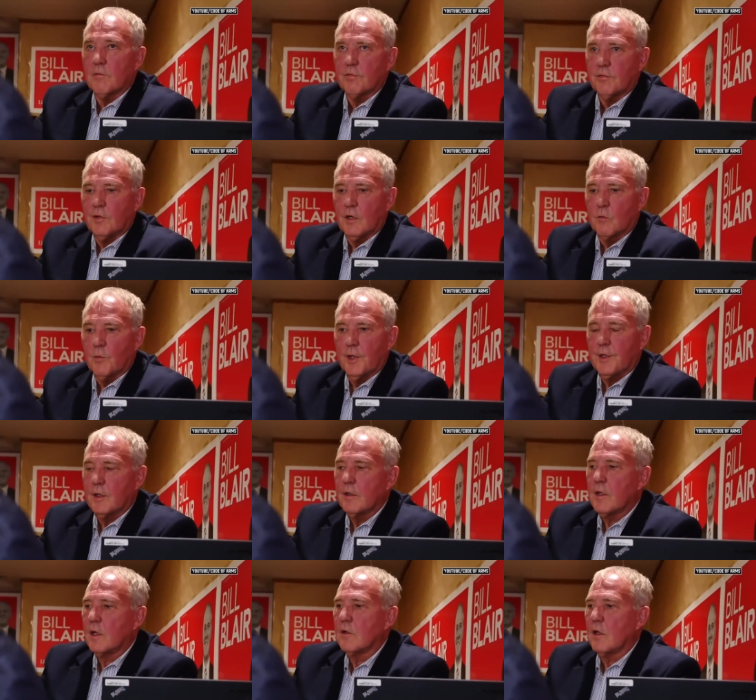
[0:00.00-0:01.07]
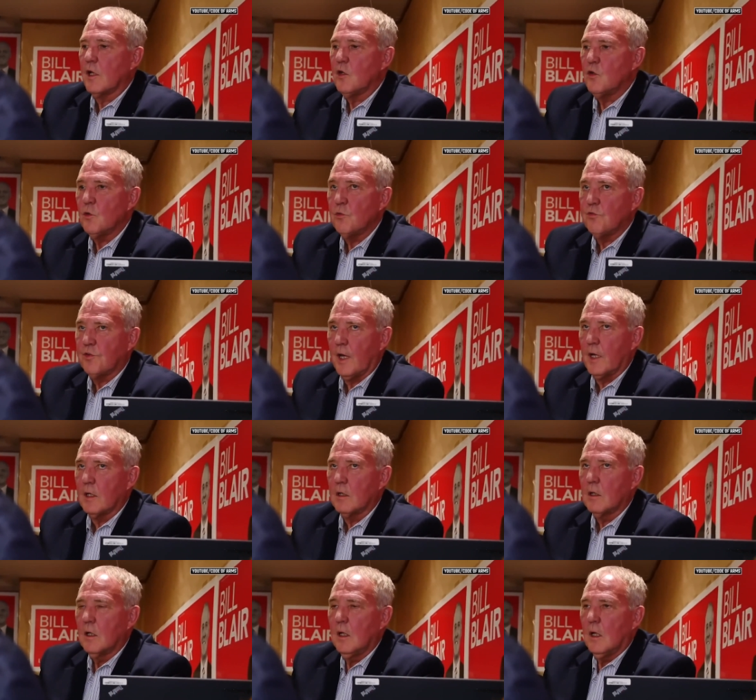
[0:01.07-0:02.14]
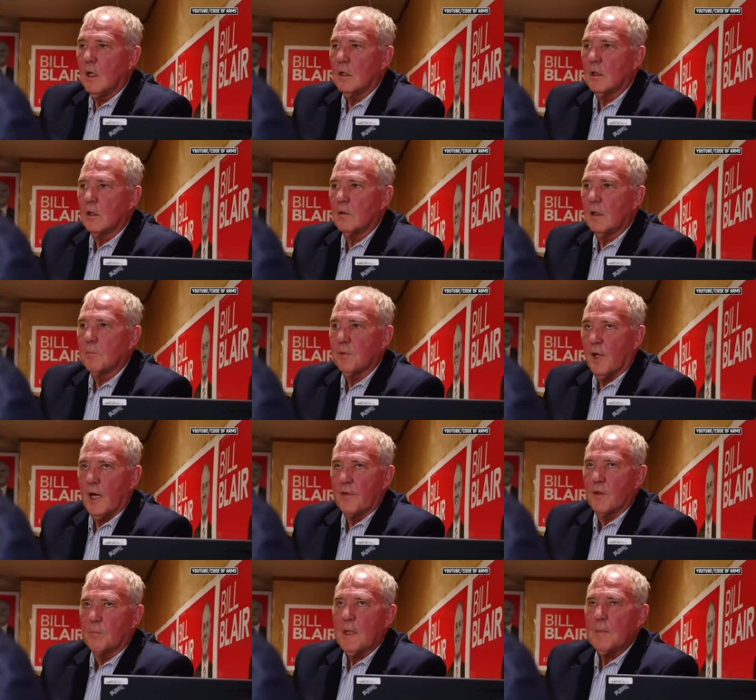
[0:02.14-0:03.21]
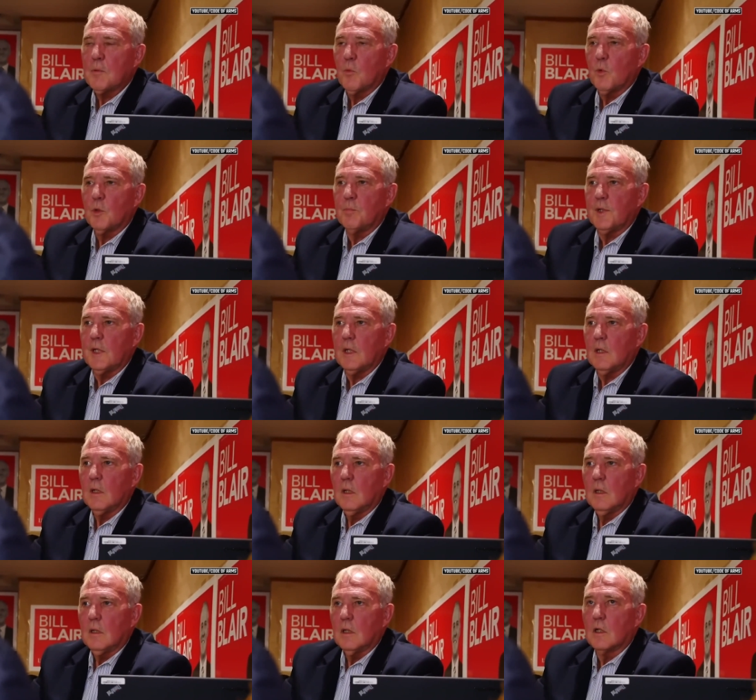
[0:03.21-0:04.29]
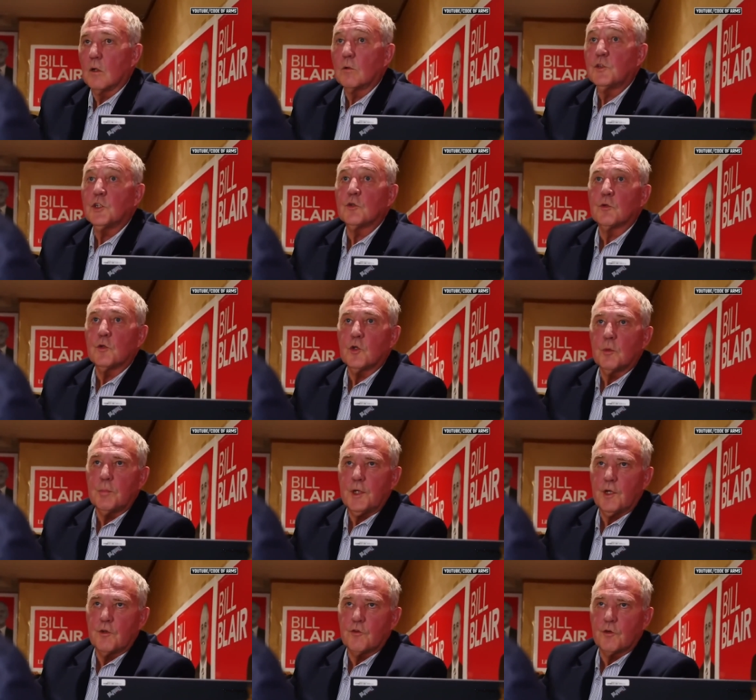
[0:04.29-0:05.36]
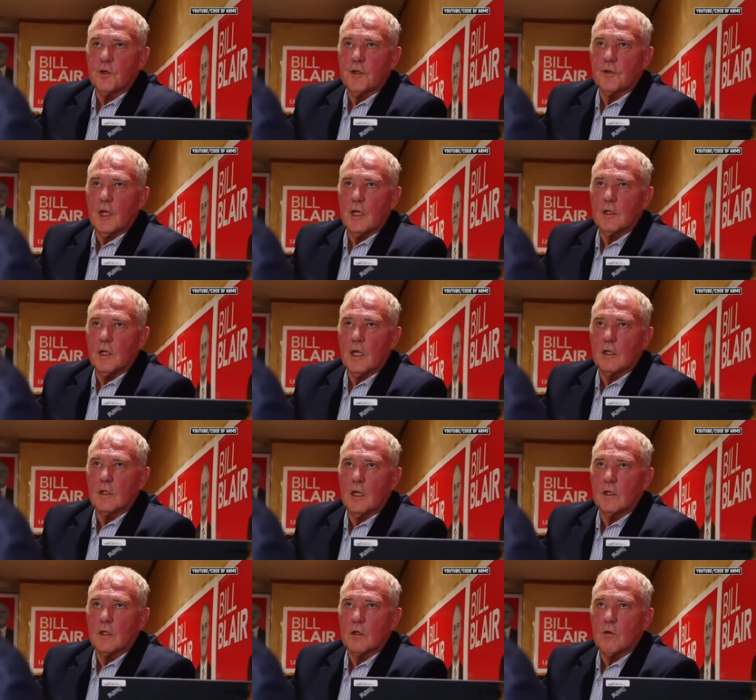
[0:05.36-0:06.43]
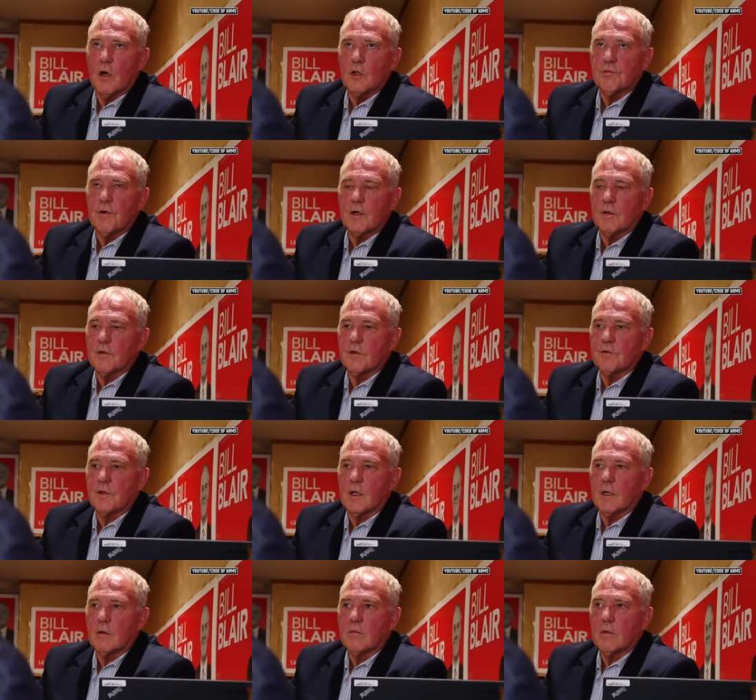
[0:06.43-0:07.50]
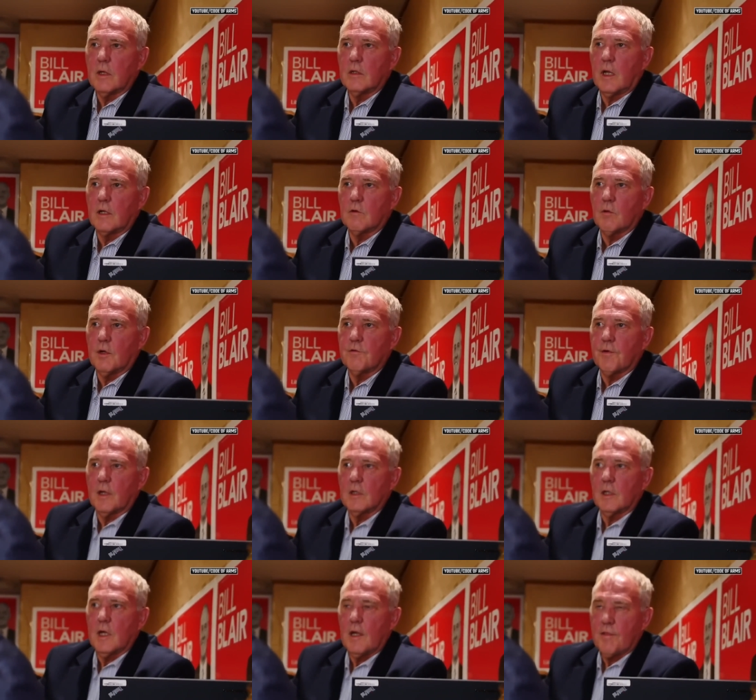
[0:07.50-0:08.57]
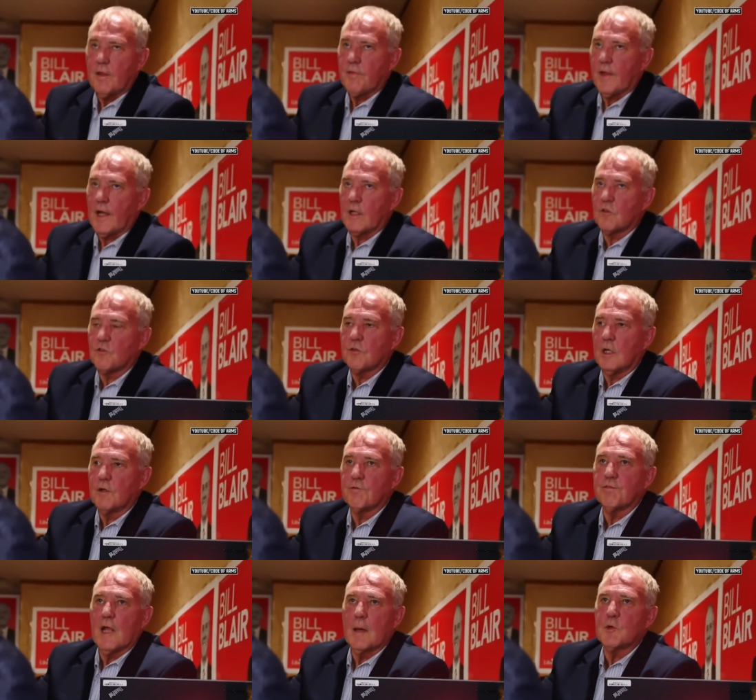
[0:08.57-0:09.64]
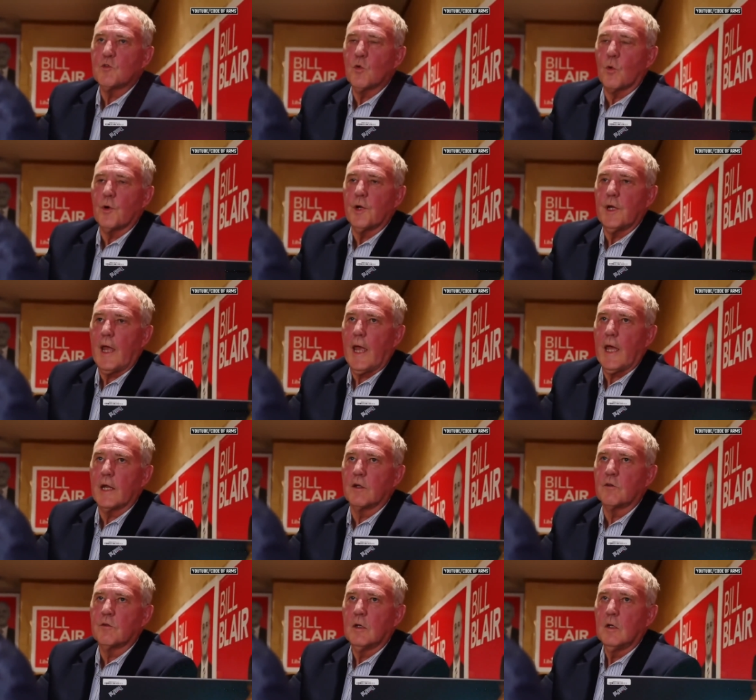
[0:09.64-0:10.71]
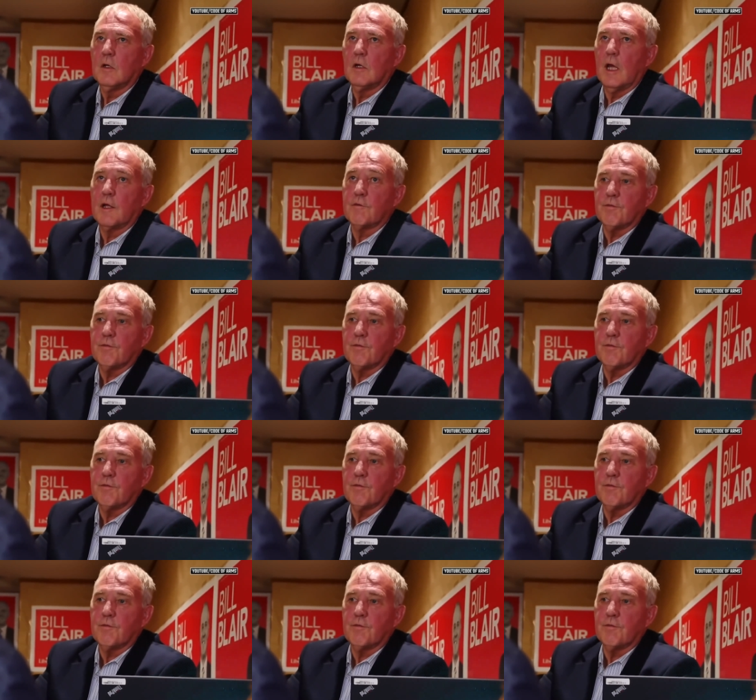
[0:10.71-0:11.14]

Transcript: I've seen it written that, that you said Imply that people would be, you know, children could be injured in, in, in the crossfire of this thing. And, and quite frankly, I think that no, I never, I never, I never said crossfire.